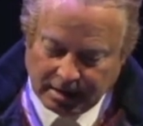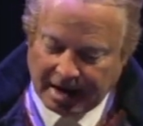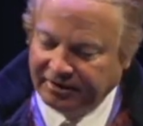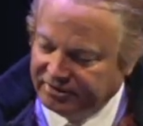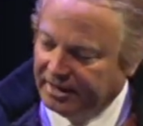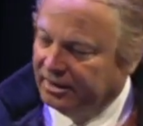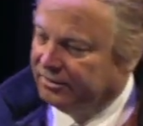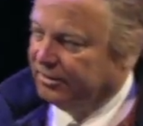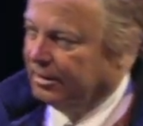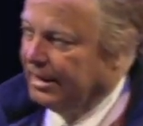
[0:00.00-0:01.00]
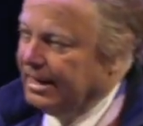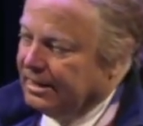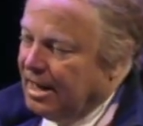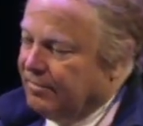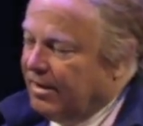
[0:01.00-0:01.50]
I said it late in
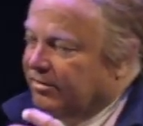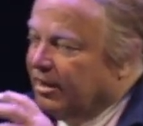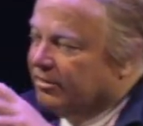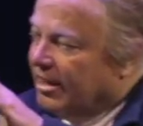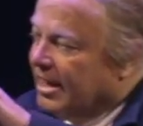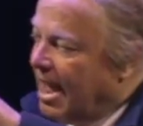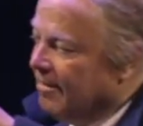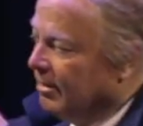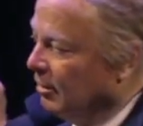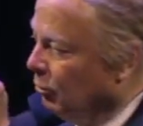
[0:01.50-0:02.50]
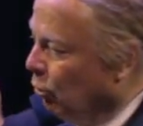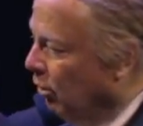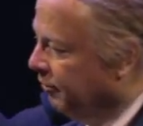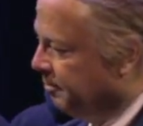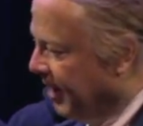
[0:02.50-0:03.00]
life, I said it's like having the
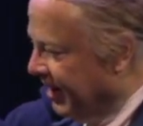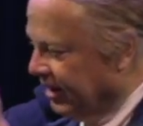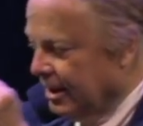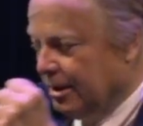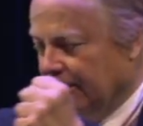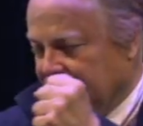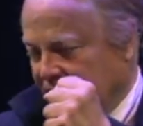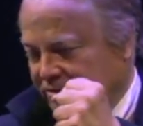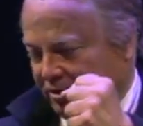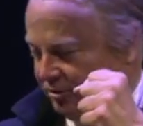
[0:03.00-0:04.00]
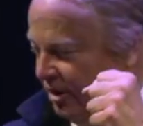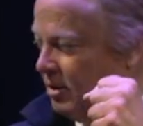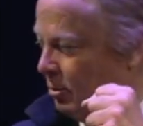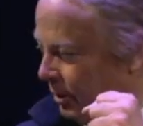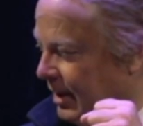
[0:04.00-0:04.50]
wolf by the ears. Let's just say
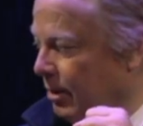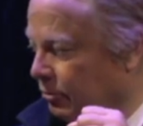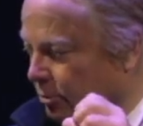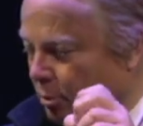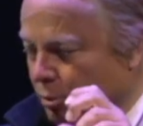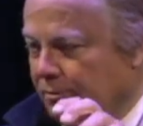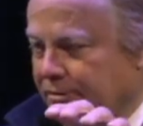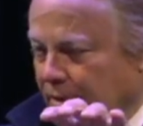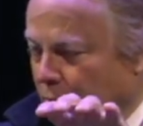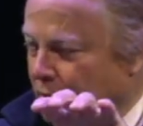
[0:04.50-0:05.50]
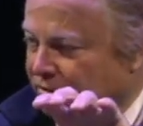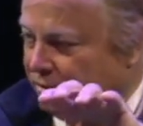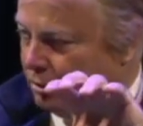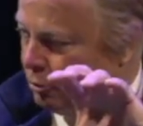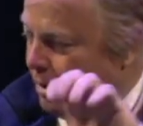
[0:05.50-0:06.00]
you encounter a wolf in the woods
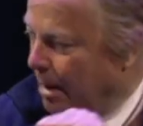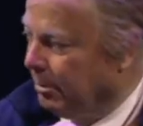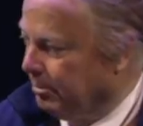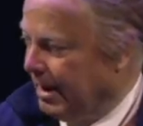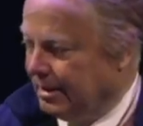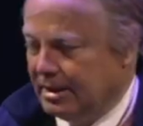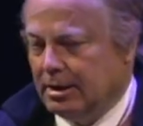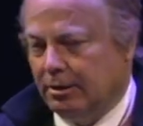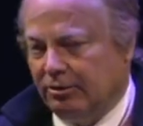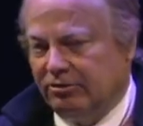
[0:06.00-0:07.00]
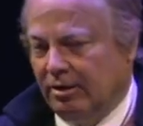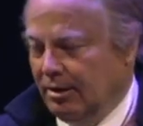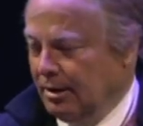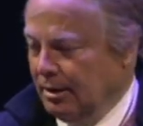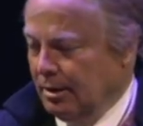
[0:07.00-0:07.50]
and you grab it by the ears.
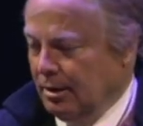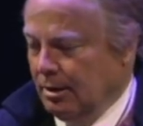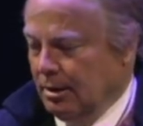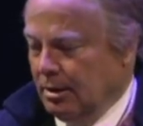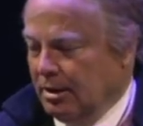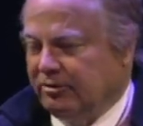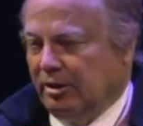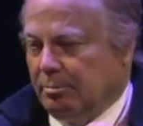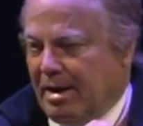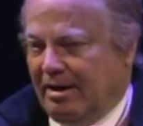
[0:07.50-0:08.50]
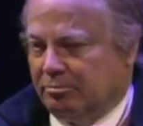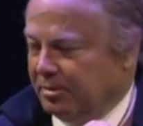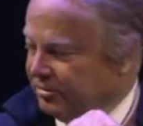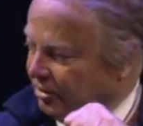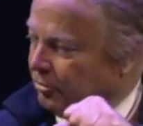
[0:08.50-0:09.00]
It's an
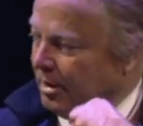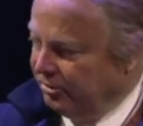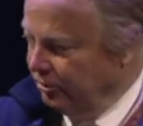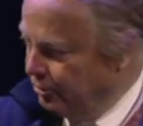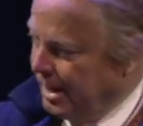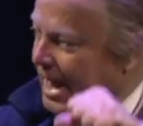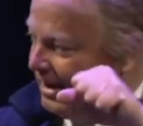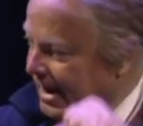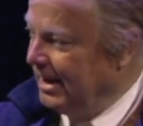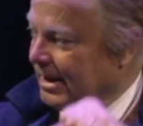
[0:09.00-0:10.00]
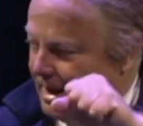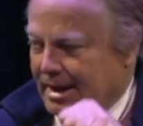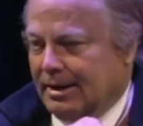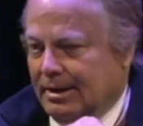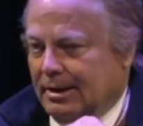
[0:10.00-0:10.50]
impossible situation. You can't hang
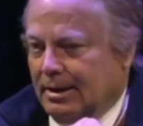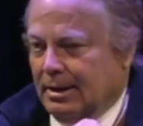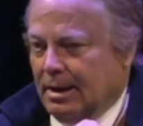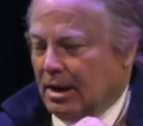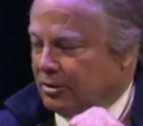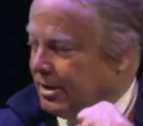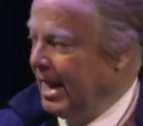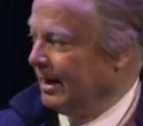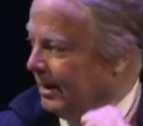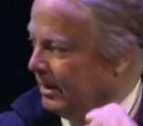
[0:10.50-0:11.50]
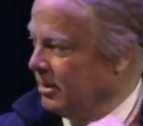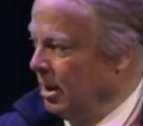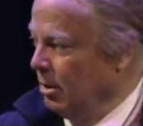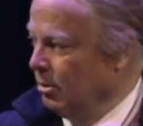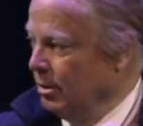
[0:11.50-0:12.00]
on and you can't let
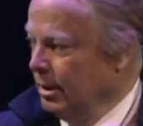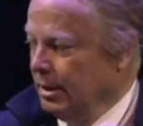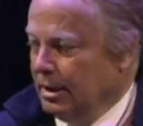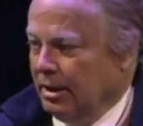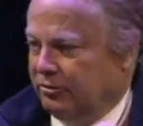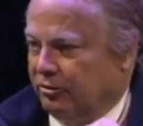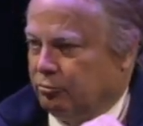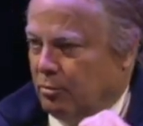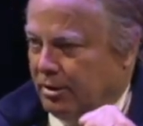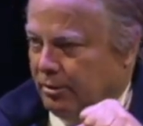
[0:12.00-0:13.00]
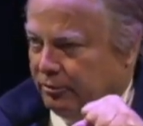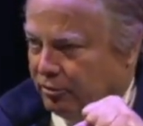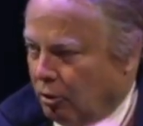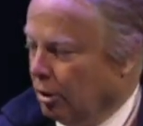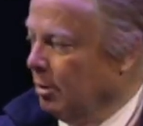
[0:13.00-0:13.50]
go. It's just one of those
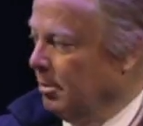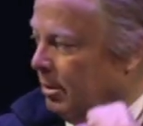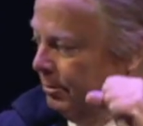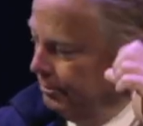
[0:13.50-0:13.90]
horrible,